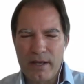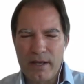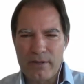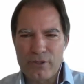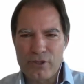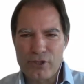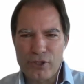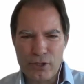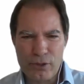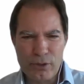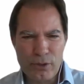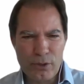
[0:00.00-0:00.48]

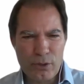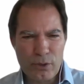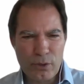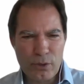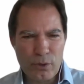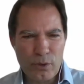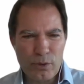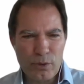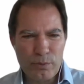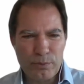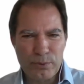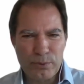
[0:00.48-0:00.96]
Chenot
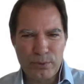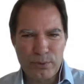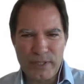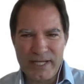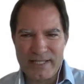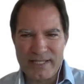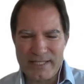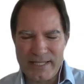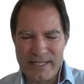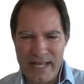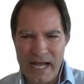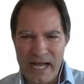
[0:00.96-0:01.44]
Group
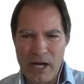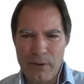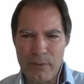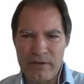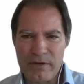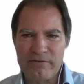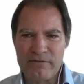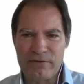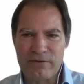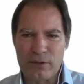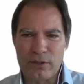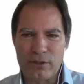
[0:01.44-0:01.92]
is now
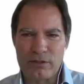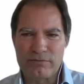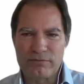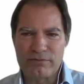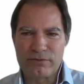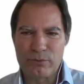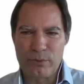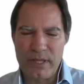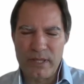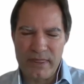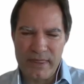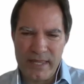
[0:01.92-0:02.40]

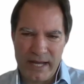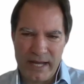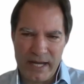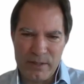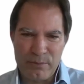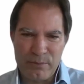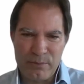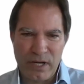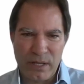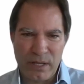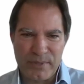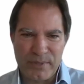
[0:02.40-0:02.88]
involved with
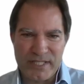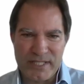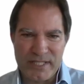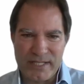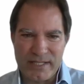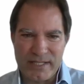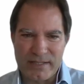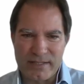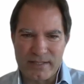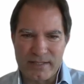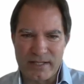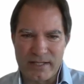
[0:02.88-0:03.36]
9
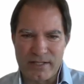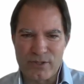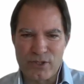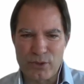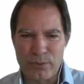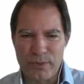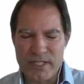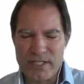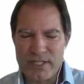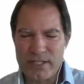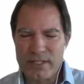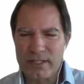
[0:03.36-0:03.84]
properties in
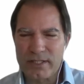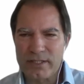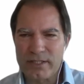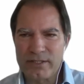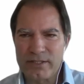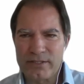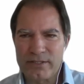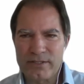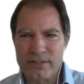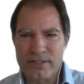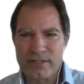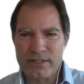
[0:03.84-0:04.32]

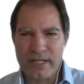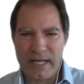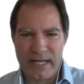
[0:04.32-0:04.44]
Switzerland,